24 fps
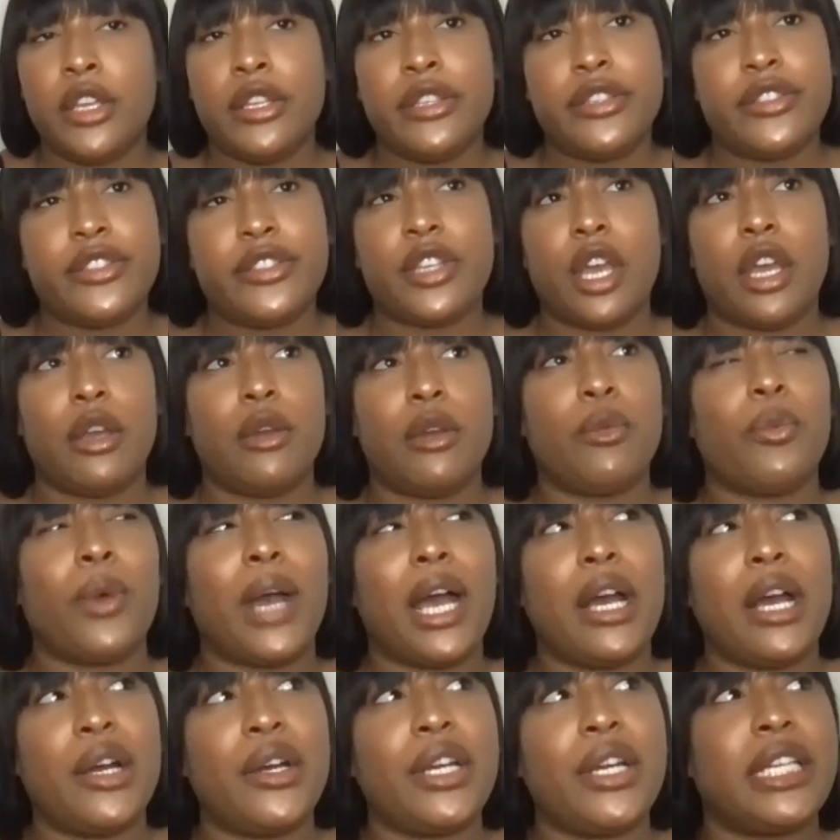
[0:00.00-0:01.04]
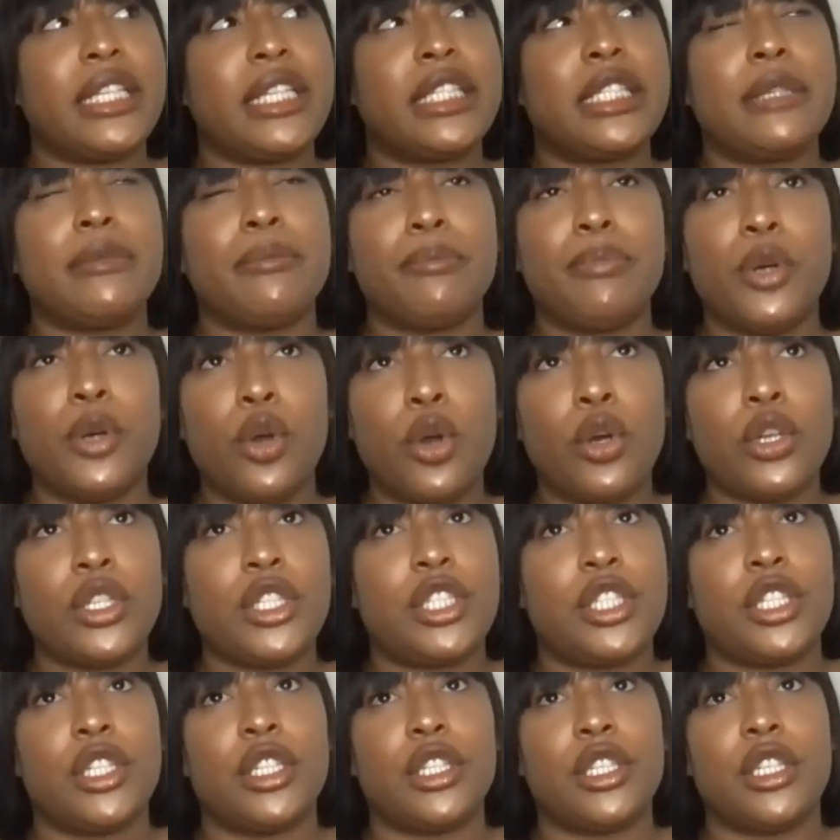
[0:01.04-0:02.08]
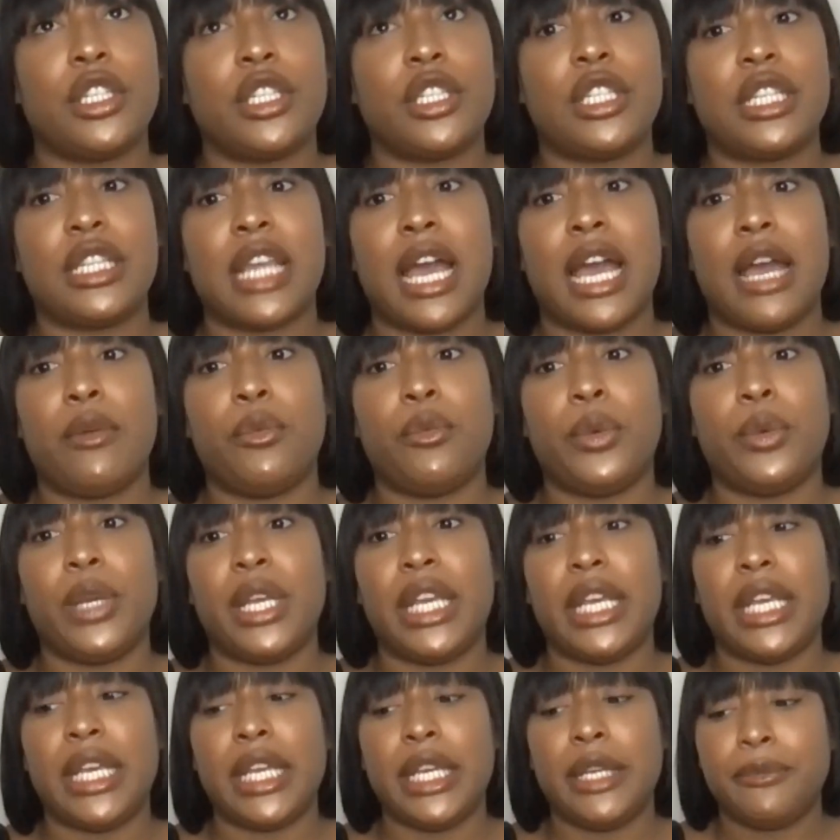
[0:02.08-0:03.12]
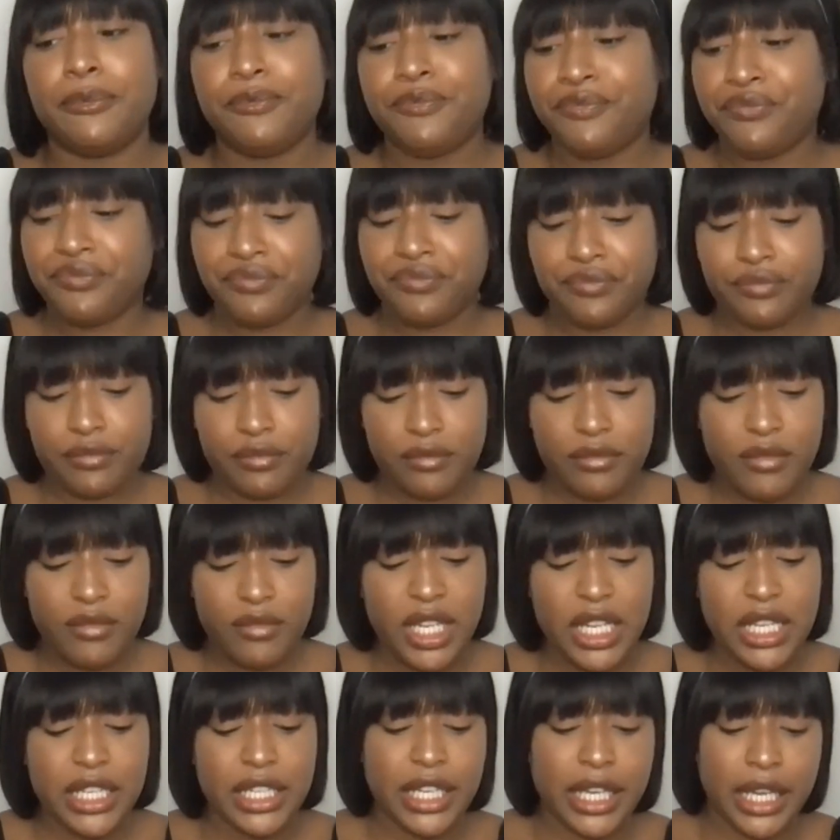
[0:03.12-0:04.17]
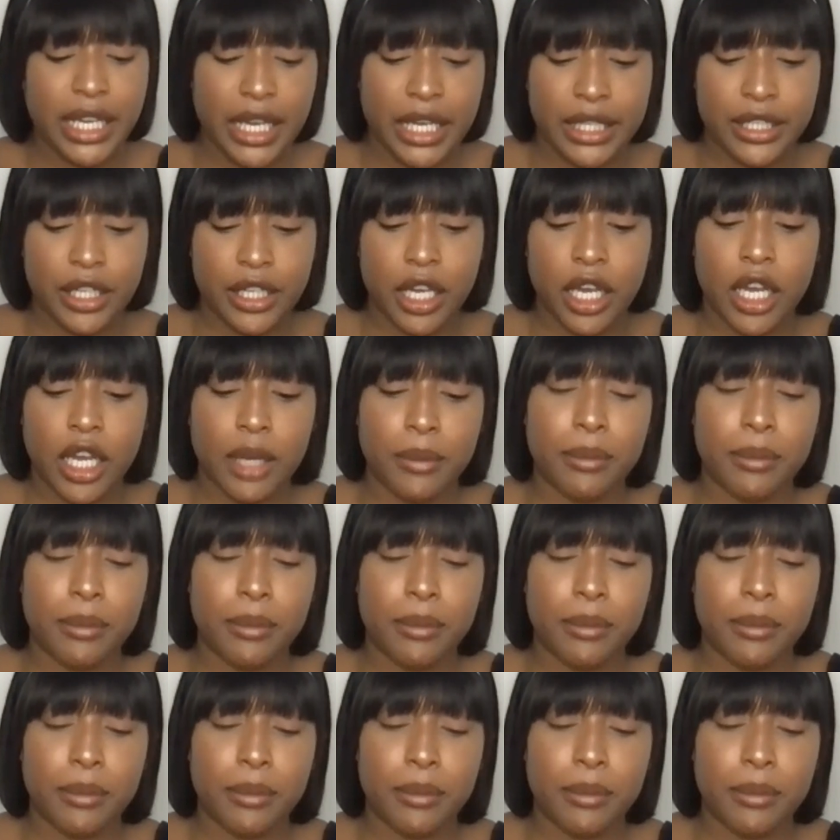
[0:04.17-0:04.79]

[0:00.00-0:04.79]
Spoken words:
So while it's important that we can